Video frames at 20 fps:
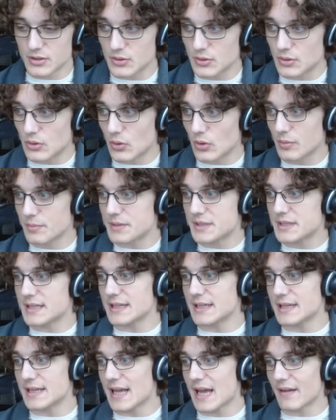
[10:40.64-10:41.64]
do norm
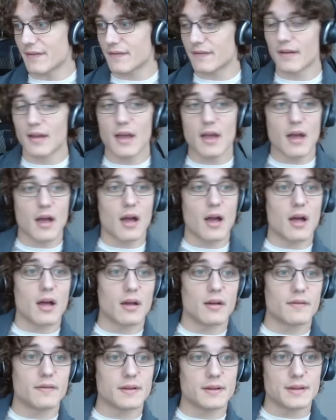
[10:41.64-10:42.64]
CDF
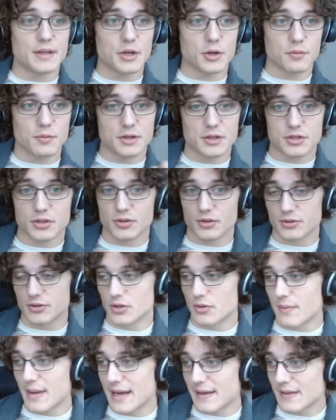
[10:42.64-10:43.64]
of the original
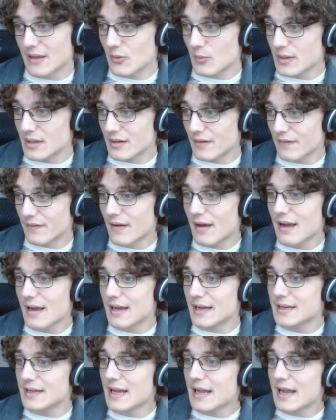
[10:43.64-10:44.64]
domain that we
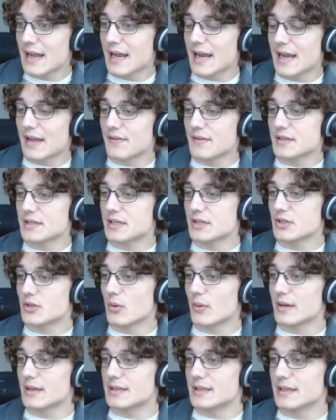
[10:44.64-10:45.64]
defined, and this is
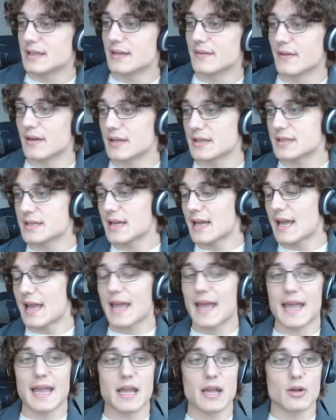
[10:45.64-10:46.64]
going to give us
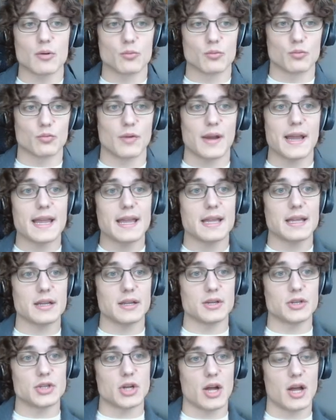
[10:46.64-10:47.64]
a
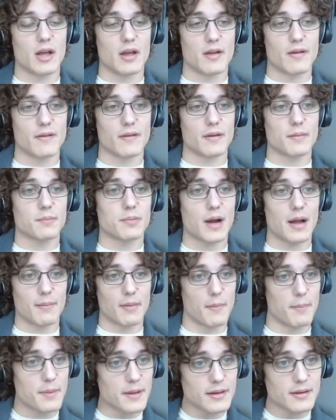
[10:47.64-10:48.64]
range of
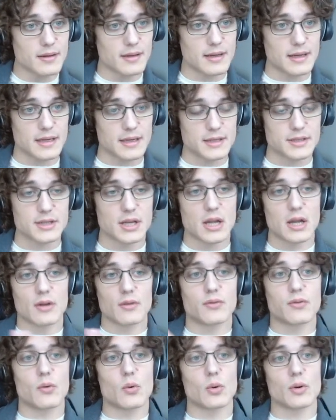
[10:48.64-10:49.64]
probabilities
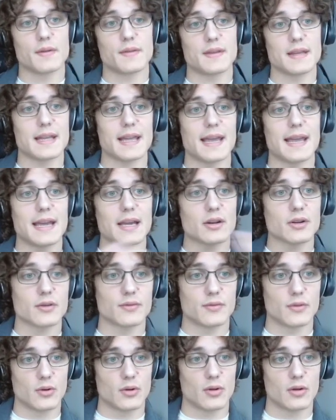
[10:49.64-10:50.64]
for the
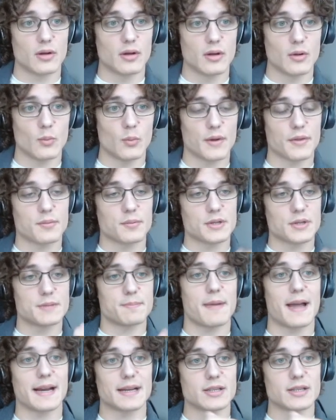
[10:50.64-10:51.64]
interval with
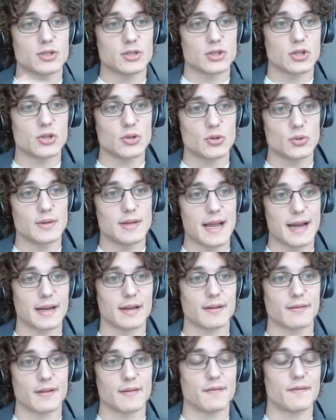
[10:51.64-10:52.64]
respect to
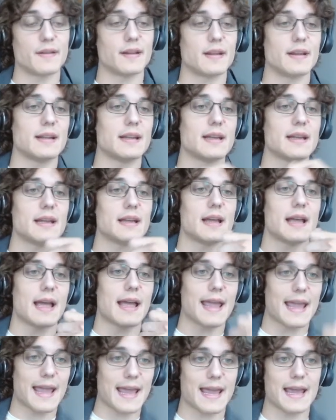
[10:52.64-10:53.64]
negative infinity
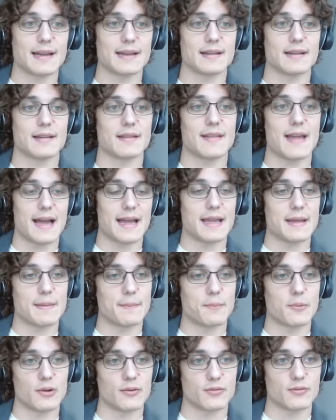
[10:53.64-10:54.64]
and that
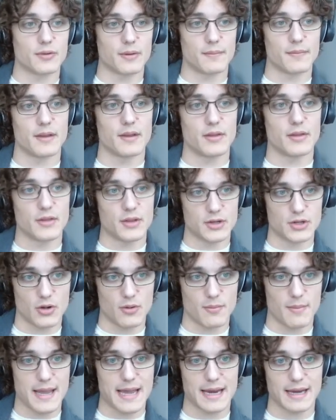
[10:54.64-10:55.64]
input from the
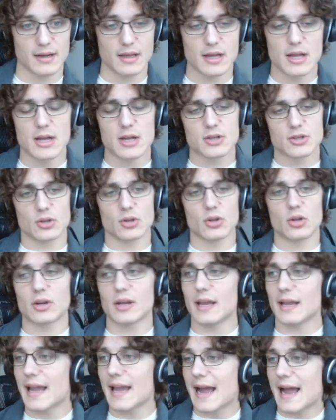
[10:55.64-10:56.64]
domain. So
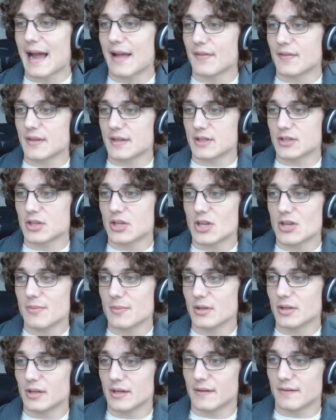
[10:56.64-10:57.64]
looking at this
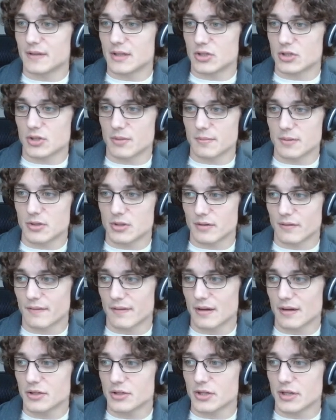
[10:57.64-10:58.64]
cumulative distribution
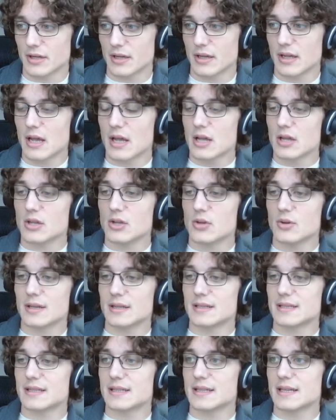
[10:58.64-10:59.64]
function, you
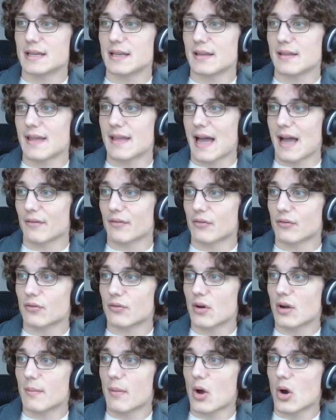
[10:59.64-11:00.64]
can see that
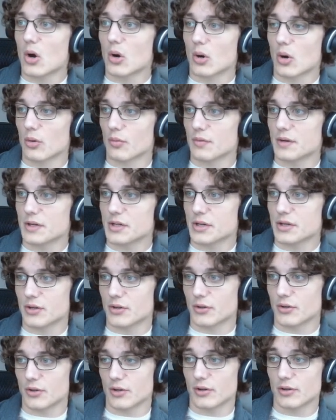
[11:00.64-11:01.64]
from our
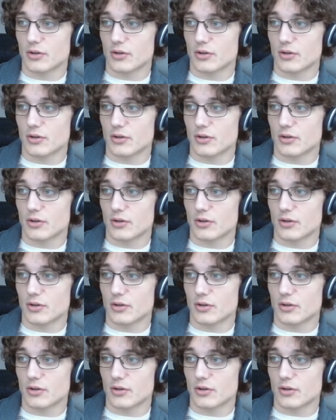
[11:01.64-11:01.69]
original